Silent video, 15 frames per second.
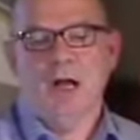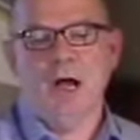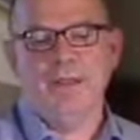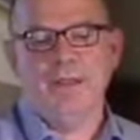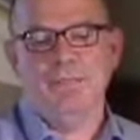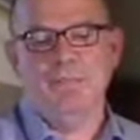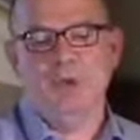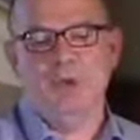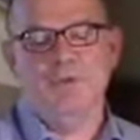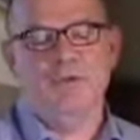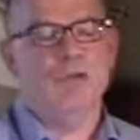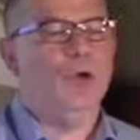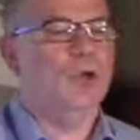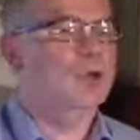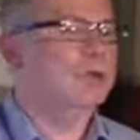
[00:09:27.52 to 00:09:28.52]
I think
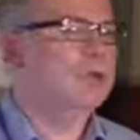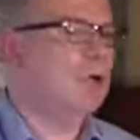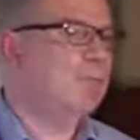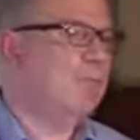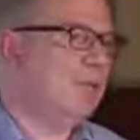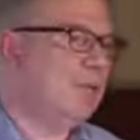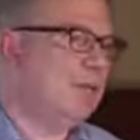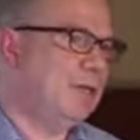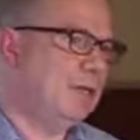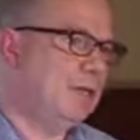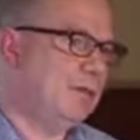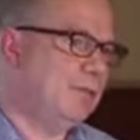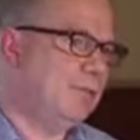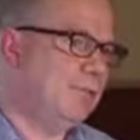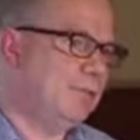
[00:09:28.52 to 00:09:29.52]
moving on a couple of
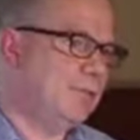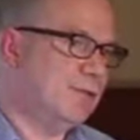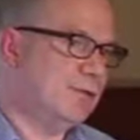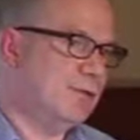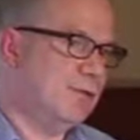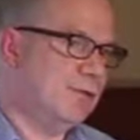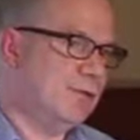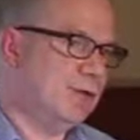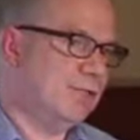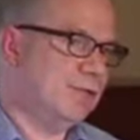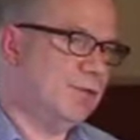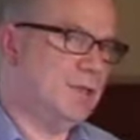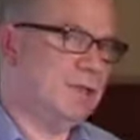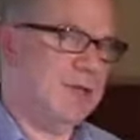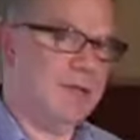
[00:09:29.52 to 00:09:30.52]
years to
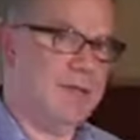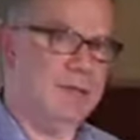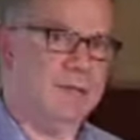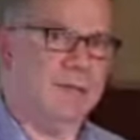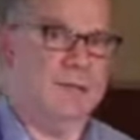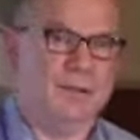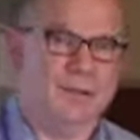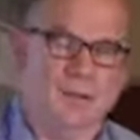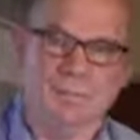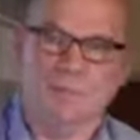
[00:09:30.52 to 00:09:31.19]
2008, the